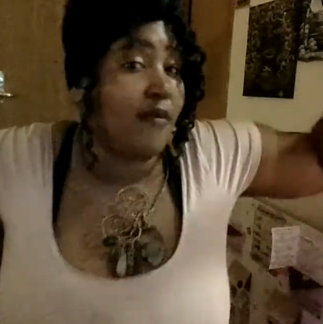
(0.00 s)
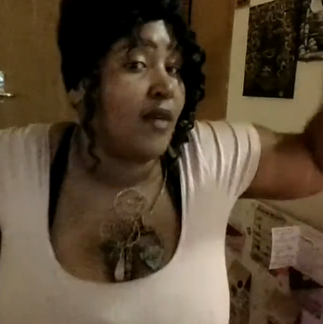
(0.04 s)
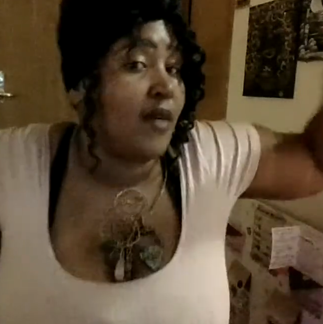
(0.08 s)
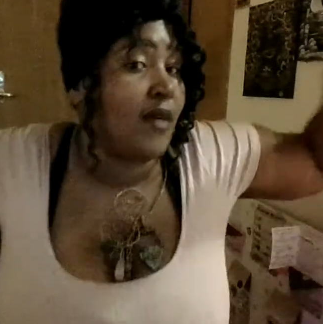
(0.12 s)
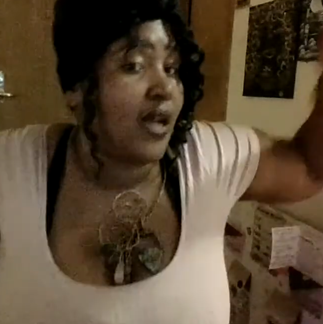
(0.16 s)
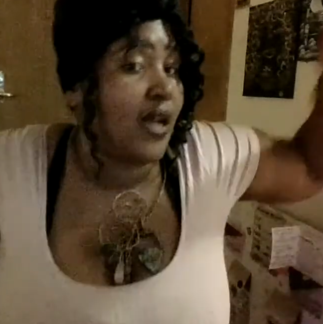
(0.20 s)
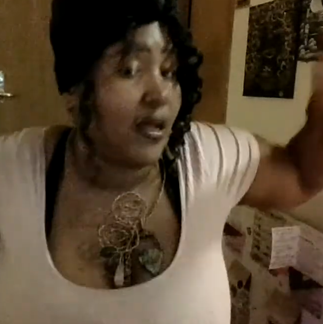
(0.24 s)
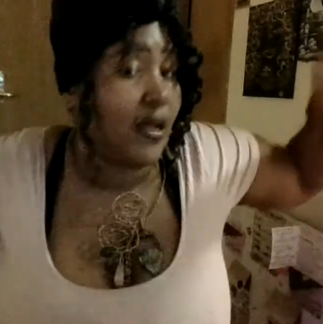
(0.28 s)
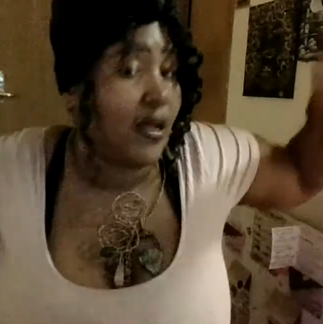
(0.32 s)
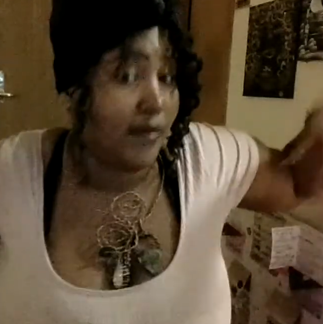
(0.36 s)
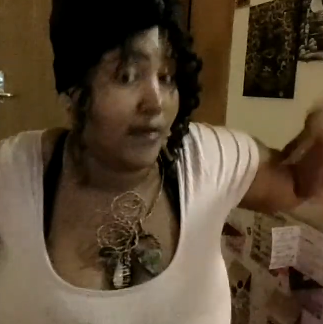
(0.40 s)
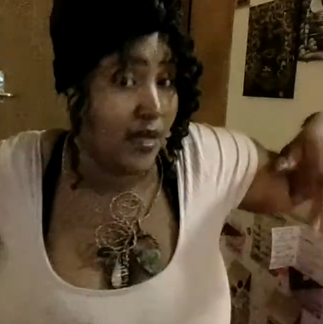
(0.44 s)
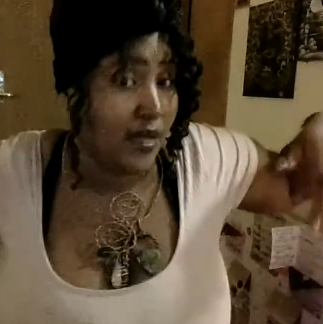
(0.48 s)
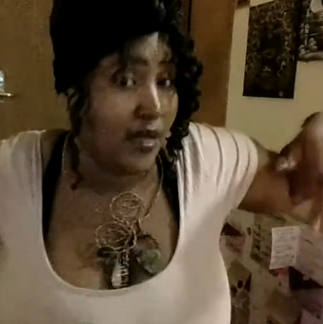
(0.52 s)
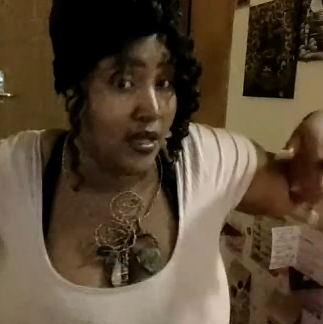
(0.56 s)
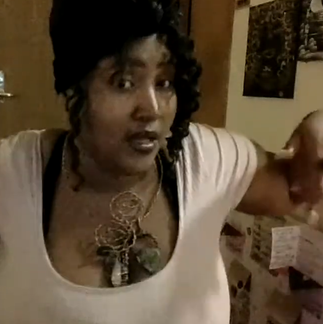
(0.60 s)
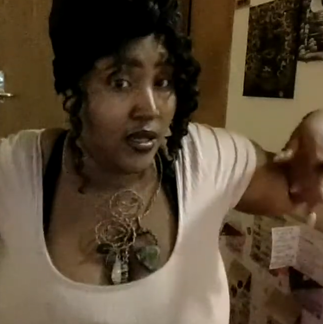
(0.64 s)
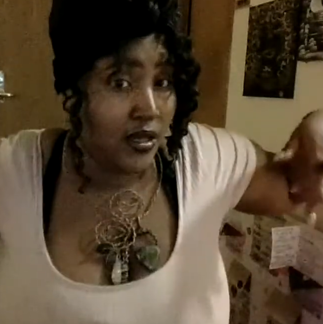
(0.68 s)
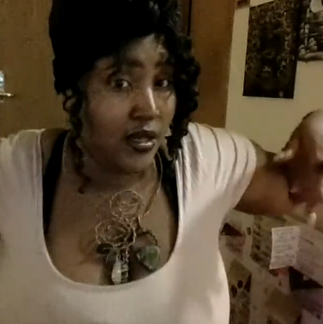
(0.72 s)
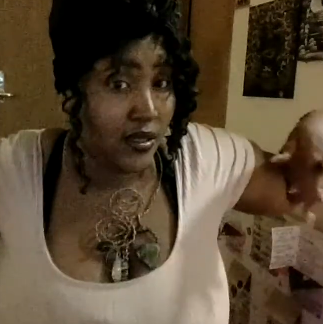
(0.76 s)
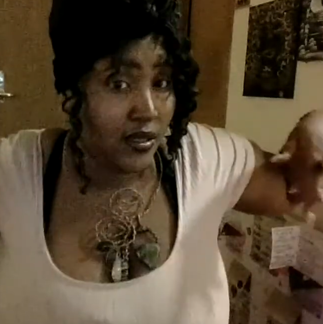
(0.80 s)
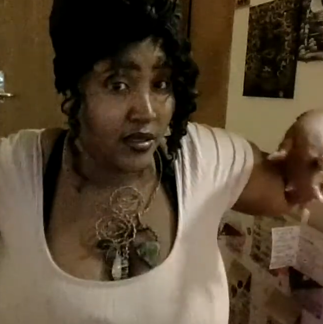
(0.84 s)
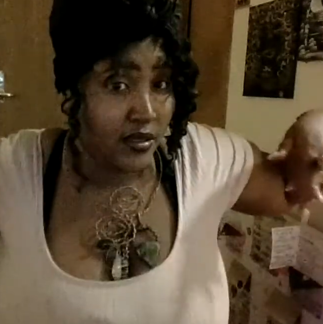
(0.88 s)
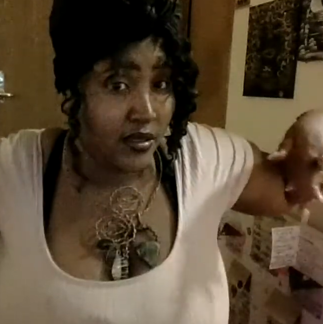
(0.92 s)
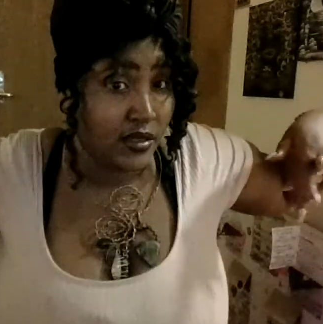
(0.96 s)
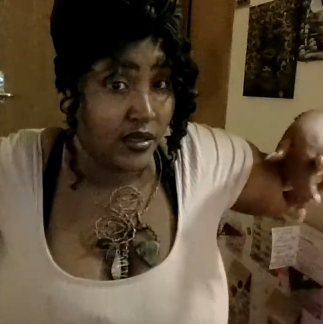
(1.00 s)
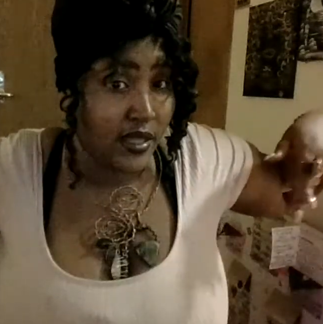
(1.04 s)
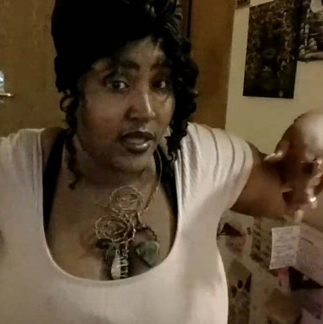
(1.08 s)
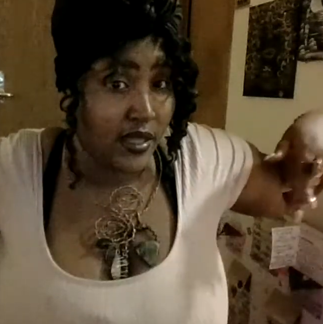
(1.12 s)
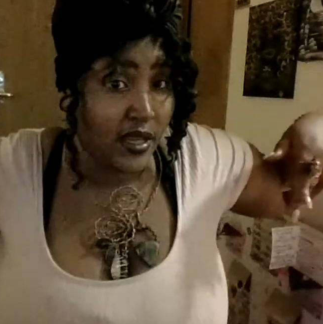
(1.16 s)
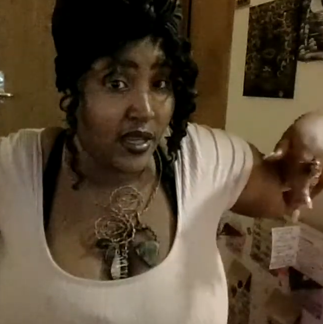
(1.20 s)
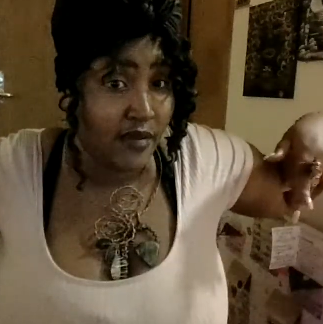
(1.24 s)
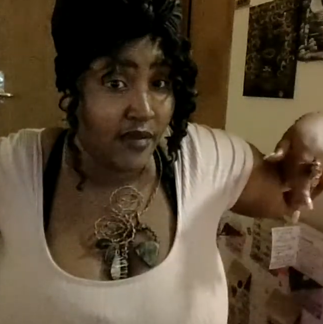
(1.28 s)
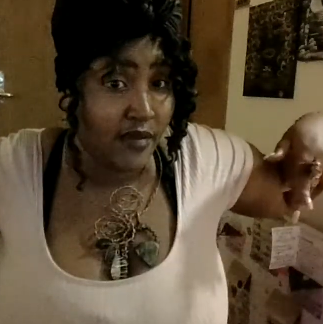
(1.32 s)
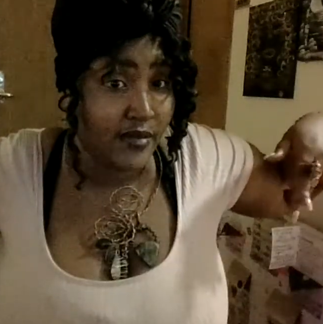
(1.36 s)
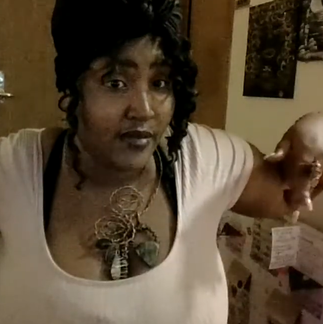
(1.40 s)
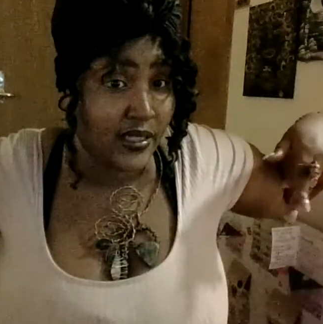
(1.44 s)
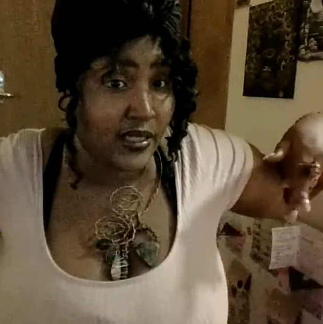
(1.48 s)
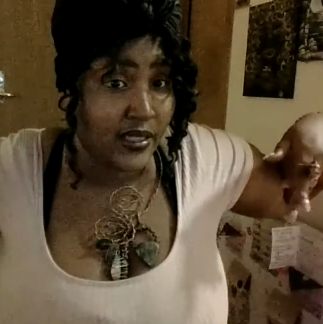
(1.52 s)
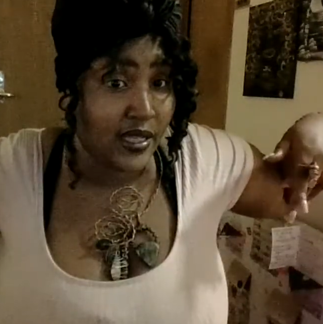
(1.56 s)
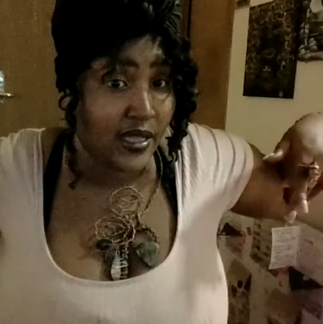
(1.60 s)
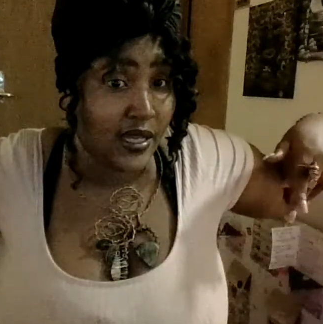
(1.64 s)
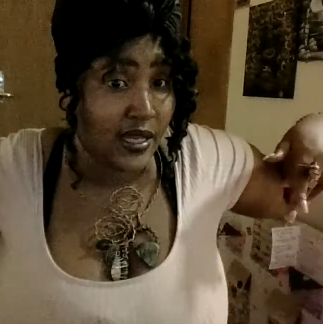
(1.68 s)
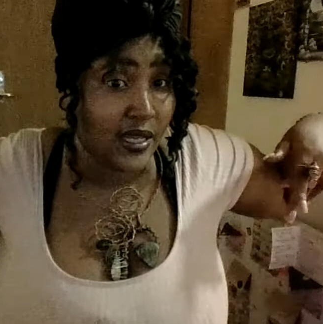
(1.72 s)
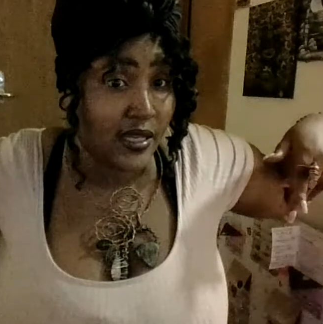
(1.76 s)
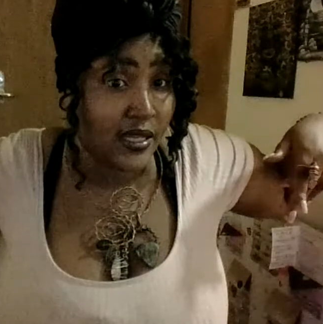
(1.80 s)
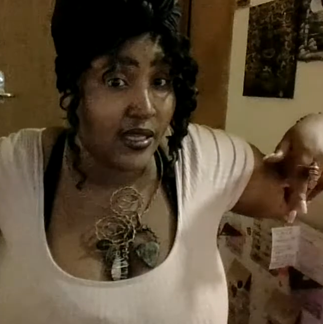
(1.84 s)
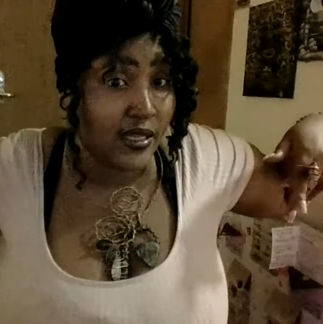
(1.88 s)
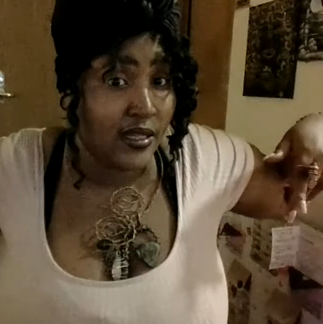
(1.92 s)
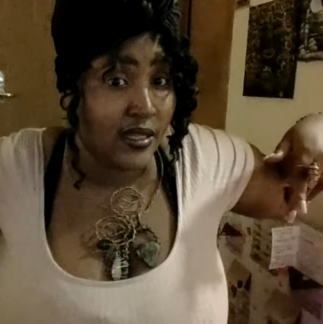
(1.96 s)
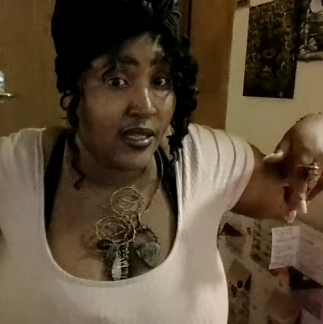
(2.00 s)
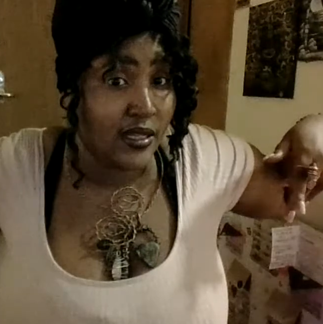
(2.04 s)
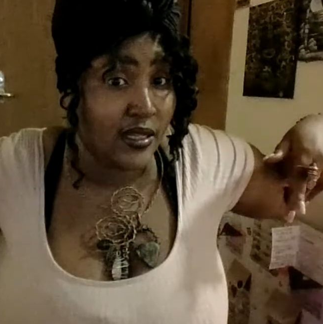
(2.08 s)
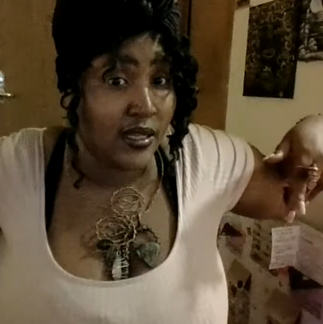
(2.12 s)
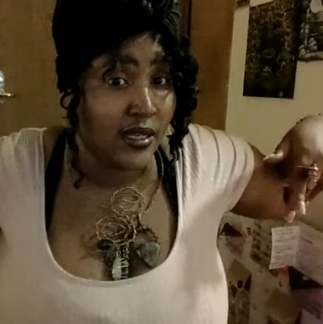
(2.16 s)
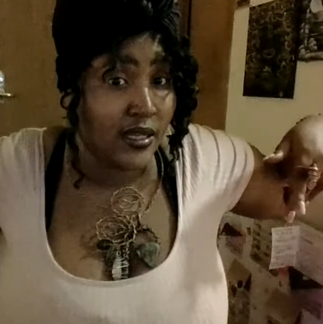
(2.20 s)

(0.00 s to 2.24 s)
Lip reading: up. You see what I'm saying?